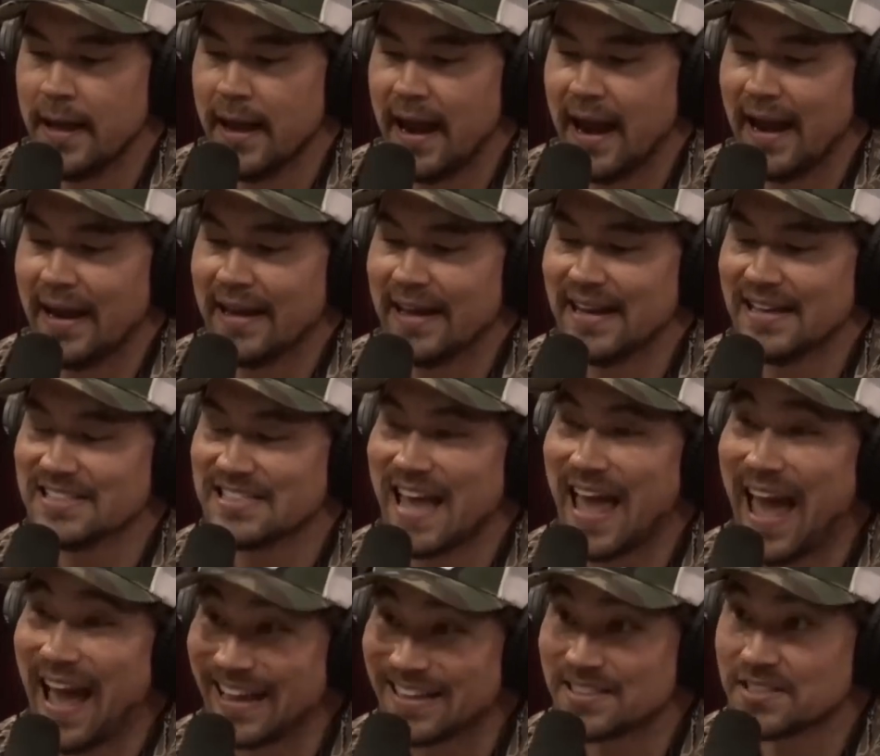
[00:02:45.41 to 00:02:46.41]
and his
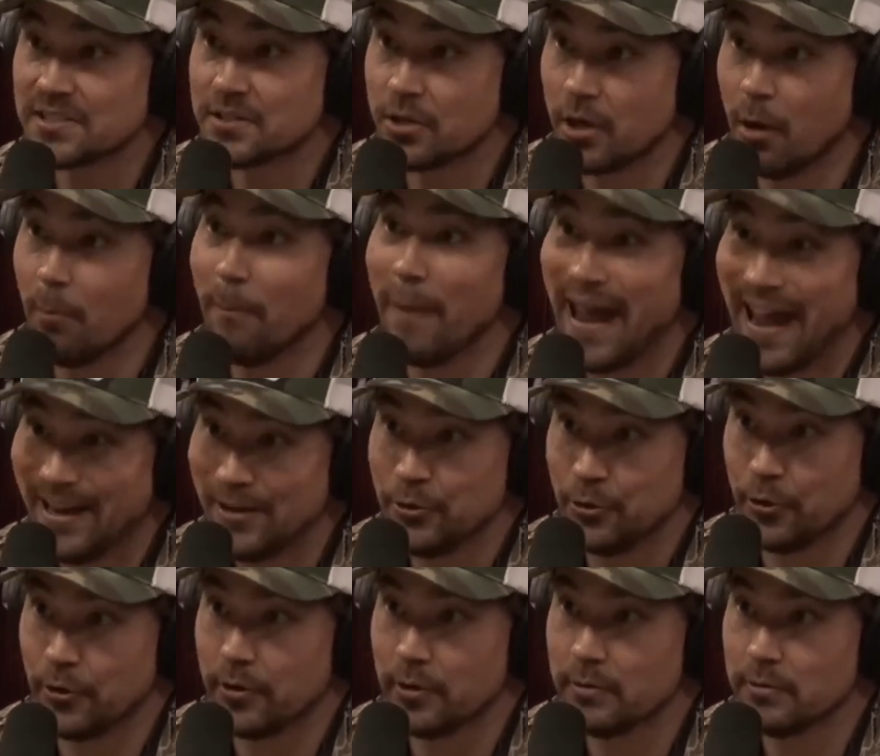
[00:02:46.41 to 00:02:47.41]

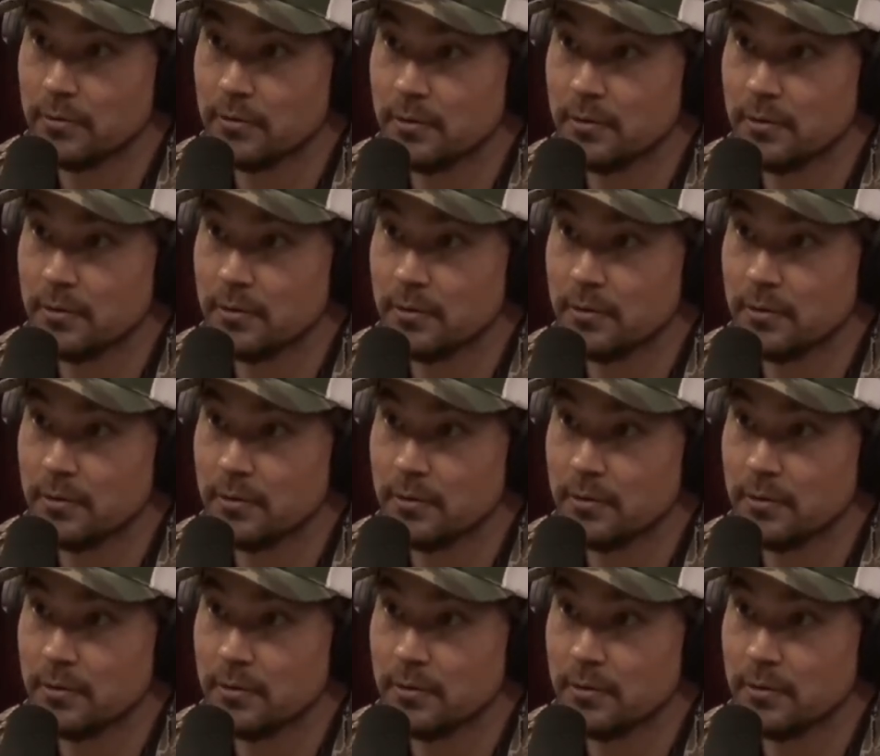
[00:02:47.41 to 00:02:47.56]
ex-commander